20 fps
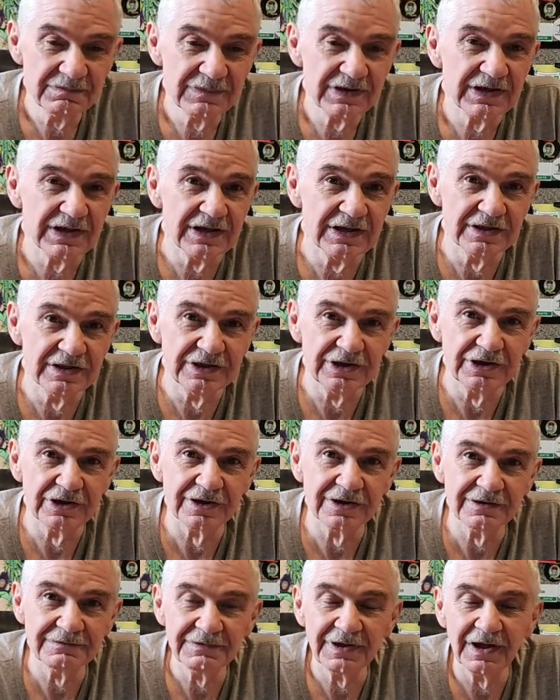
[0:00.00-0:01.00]

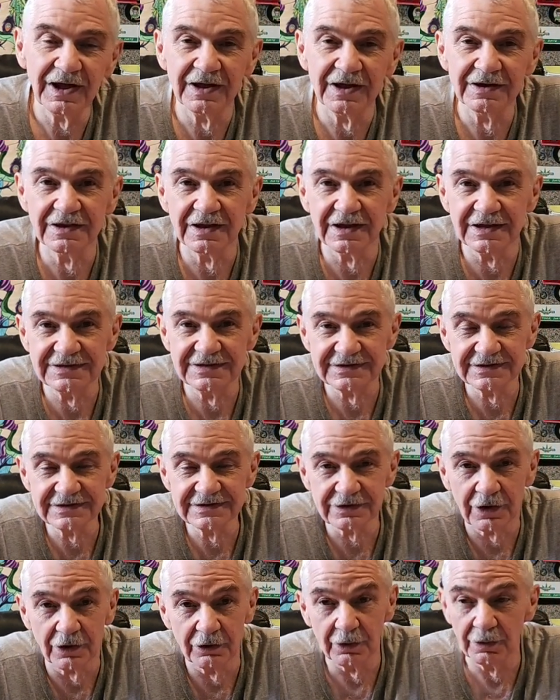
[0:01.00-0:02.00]
Illegal,
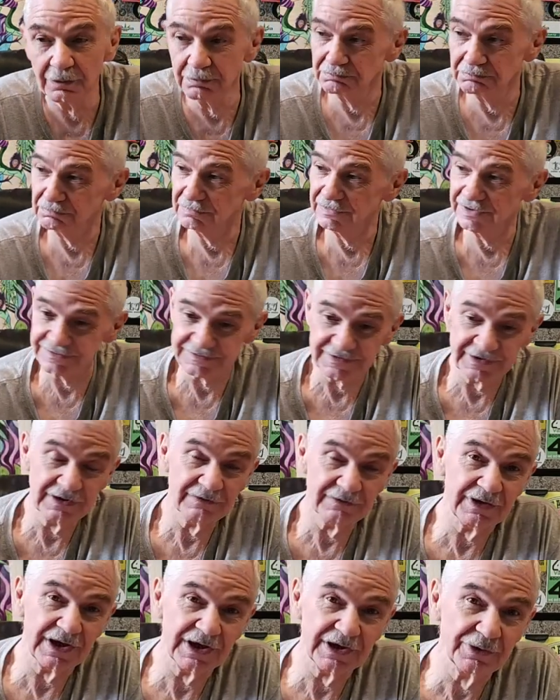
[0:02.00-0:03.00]
unlicensed, although the city
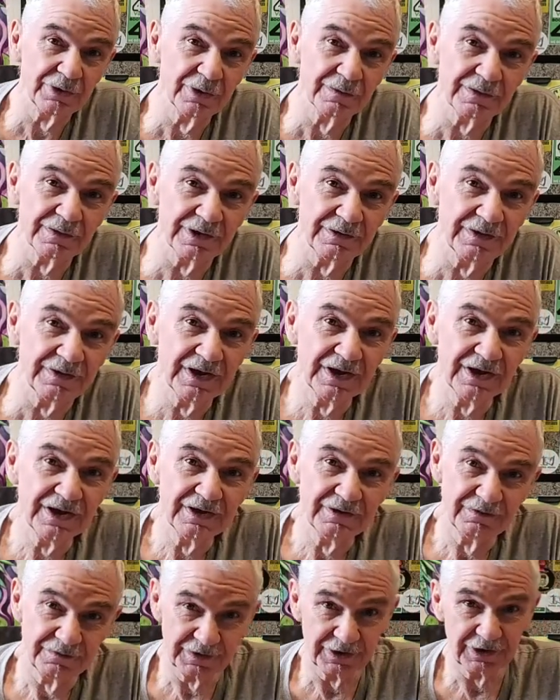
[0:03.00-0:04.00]
of Vancouver had
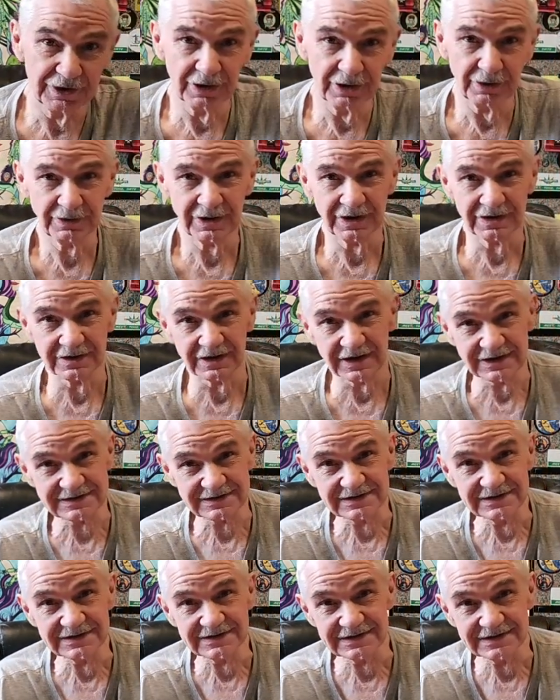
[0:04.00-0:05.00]
figured out a
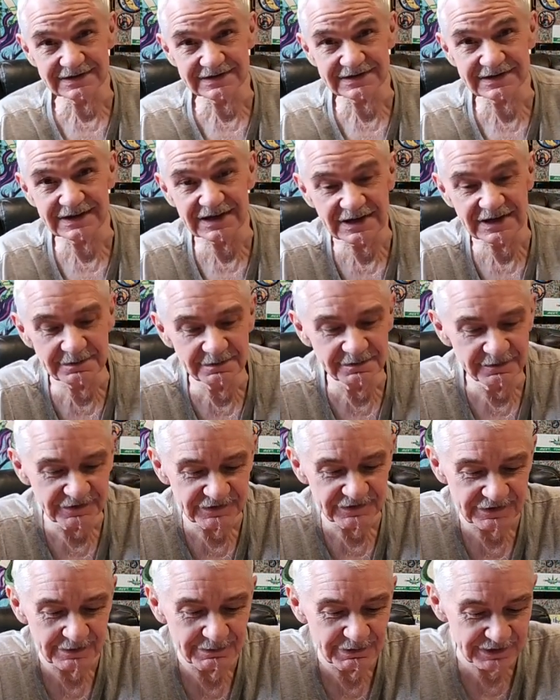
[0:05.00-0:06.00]
licensing scheme for
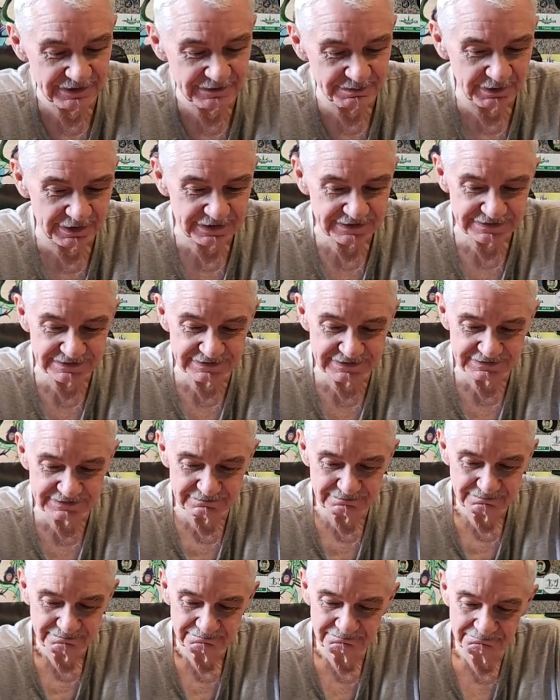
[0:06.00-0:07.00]
some of these places.
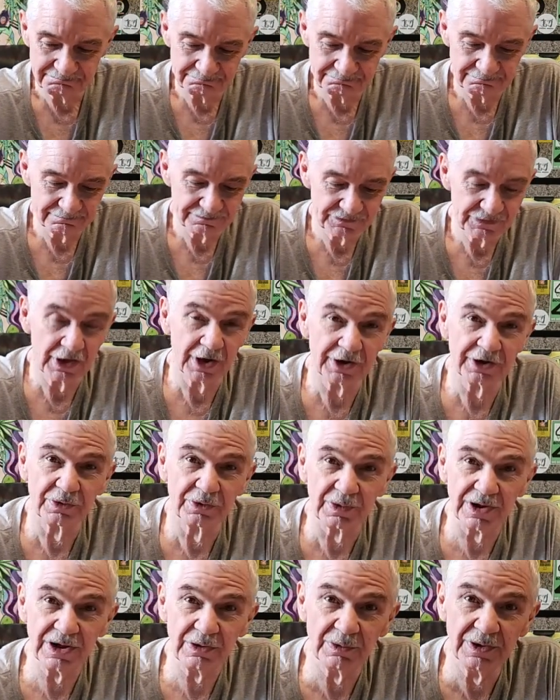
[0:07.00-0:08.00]
Not a
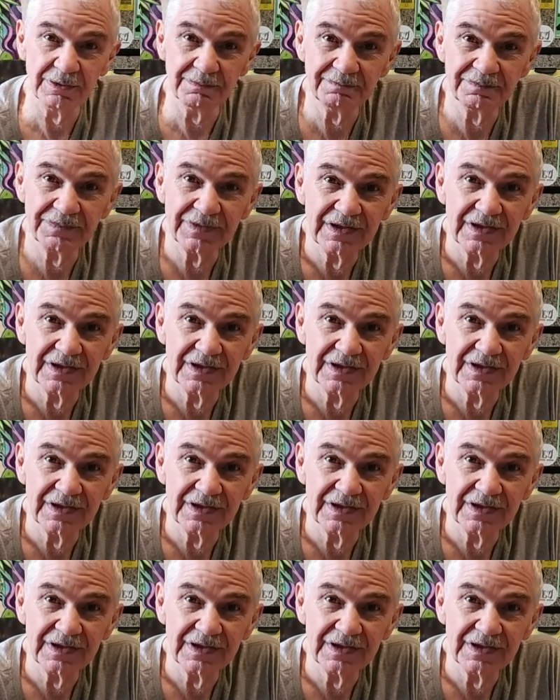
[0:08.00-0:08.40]
great one.